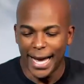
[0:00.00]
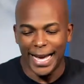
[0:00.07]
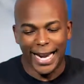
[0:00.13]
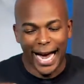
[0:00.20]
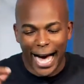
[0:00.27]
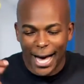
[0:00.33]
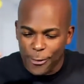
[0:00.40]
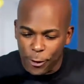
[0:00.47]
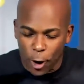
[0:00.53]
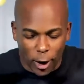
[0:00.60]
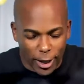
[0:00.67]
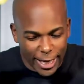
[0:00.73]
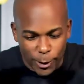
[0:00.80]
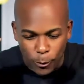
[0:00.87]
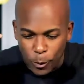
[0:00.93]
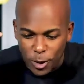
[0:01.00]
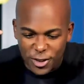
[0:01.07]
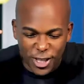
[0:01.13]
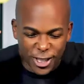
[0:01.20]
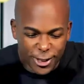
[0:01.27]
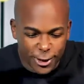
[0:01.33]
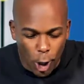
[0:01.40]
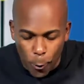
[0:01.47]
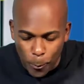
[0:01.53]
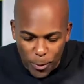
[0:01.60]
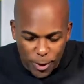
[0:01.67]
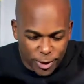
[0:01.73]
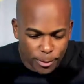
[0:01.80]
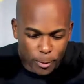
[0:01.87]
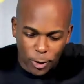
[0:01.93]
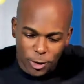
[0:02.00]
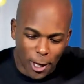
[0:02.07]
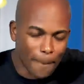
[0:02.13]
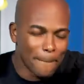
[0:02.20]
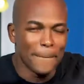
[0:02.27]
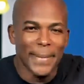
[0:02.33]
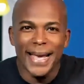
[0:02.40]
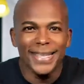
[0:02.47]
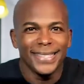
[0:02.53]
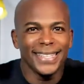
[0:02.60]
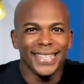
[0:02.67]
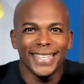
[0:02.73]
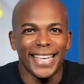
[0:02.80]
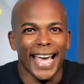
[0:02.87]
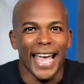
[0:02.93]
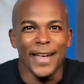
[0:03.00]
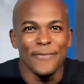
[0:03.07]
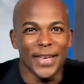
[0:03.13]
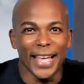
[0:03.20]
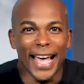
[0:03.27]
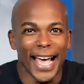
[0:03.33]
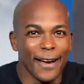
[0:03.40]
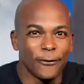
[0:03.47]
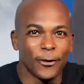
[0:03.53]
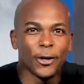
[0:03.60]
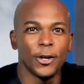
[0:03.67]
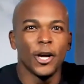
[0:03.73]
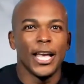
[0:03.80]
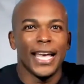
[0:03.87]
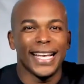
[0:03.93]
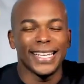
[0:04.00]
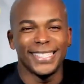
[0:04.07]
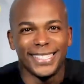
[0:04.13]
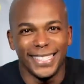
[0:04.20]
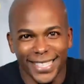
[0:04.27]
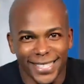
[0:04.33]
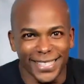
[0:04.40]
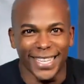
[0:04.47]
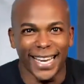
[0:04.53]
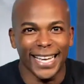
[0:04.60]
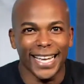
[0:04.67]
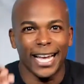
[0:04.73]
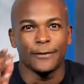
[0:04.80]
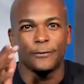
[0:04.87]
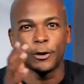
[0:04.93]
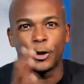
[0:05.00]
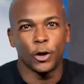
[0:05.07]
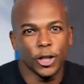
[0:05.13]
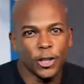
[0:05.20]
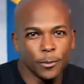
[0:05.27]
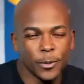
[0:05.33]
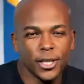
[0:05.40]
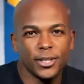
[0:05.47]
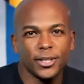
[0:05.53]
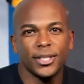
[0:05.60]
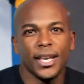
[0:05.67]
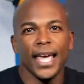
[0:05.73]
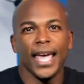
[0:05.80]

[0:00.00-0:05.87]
And I thought it was the dopest, most amazing game that ever existed. I got it for Christmas,